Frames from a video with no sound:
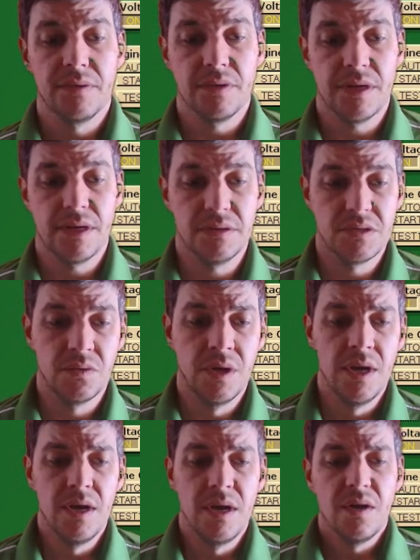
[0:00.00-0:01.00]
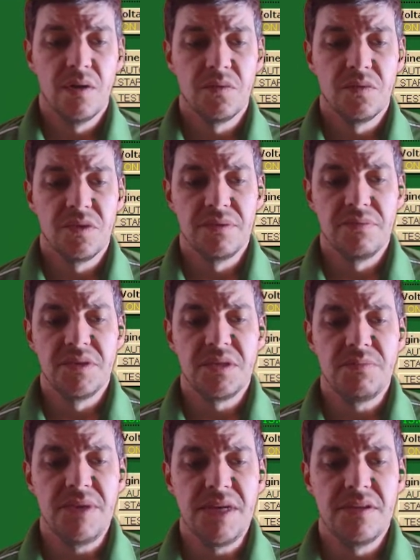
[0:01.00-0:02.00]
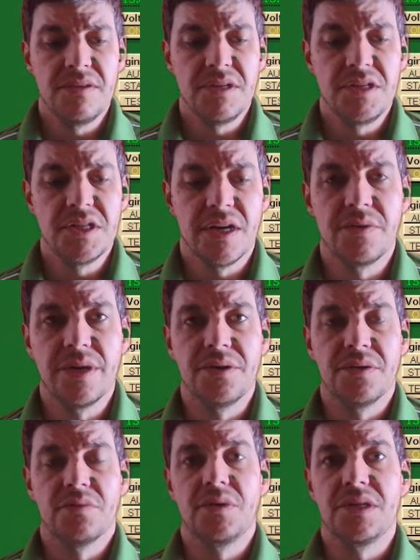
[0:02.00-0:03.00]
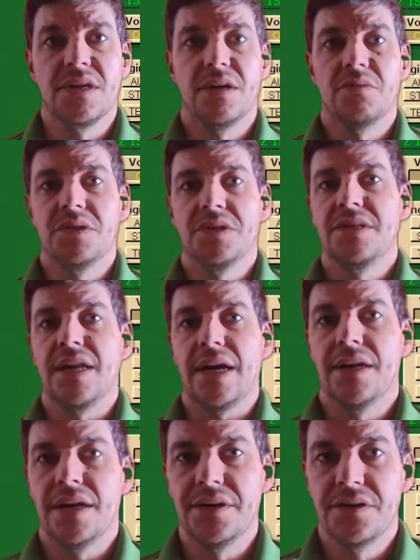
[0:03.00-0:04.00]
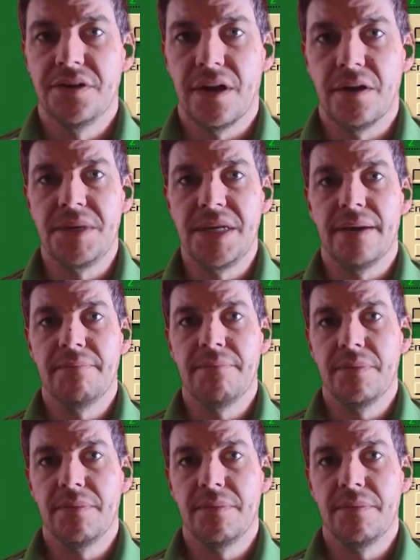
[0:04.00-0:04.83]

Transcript: Okay, so the speed of the generator we saw was 900 RPM.